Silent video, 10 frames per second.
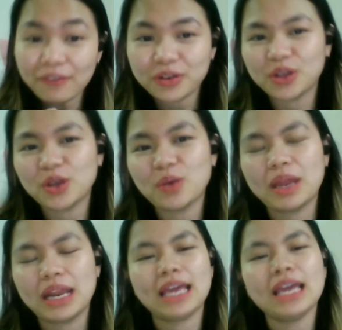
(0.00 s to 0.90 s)
for the
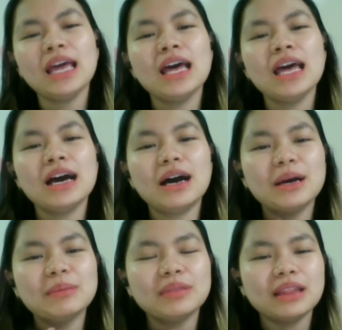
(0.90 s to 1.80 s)
Q&A.
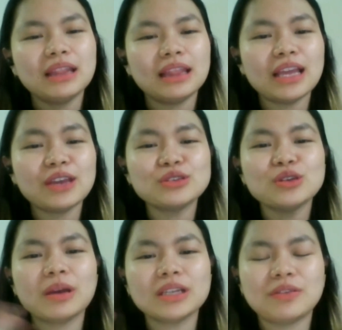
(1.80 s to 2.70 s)
Thank you so
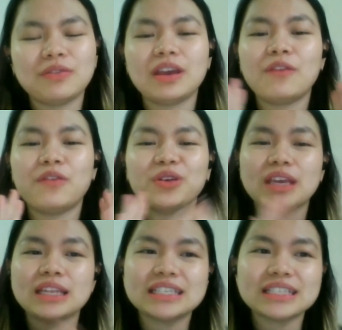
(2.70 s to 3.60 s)
much, Fia, for your
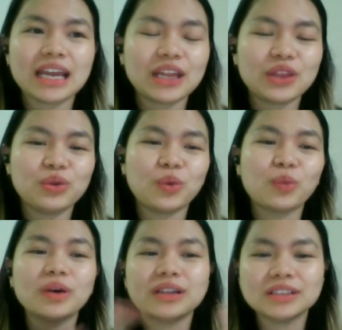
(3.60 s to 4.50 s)
insight into the
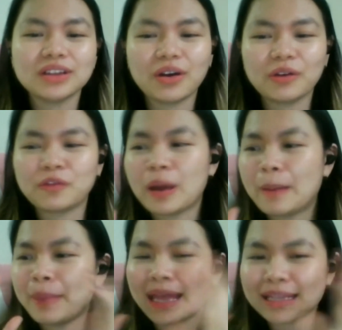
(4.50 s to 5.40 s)
world of
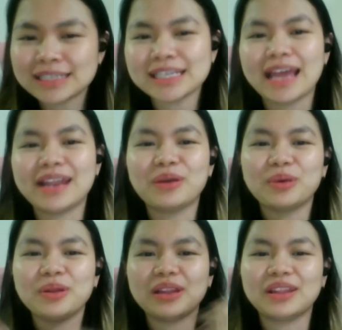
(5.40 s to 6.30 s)
pets and the
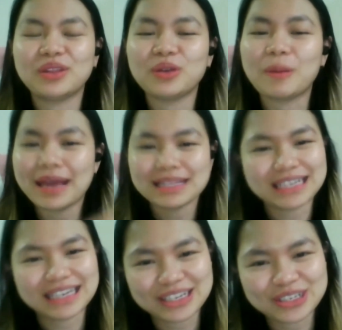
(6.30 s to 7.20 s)
world into the pets
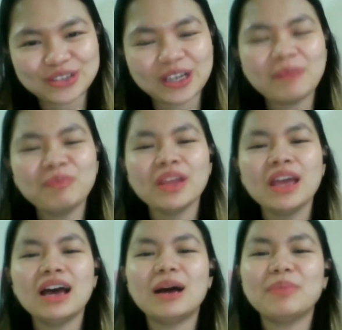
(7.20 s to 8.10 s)
industry.
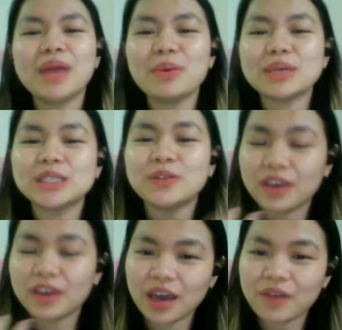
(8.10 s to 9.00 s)
That was
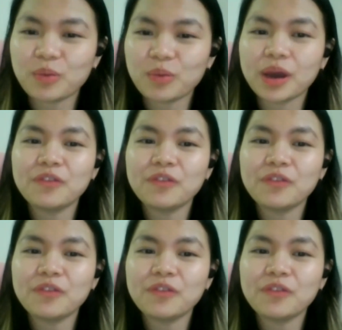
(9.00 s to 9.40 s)
Fia, everyone,